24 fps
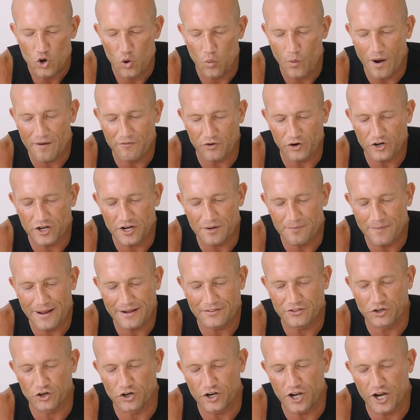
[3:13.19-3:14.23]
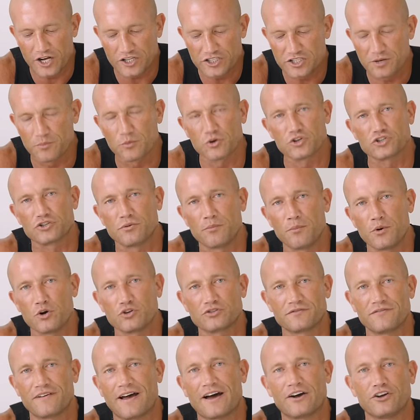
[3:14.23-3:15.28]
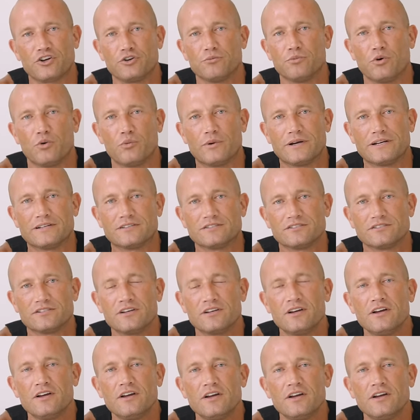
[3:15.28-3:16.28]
whoever can make their customers the most valuable wins.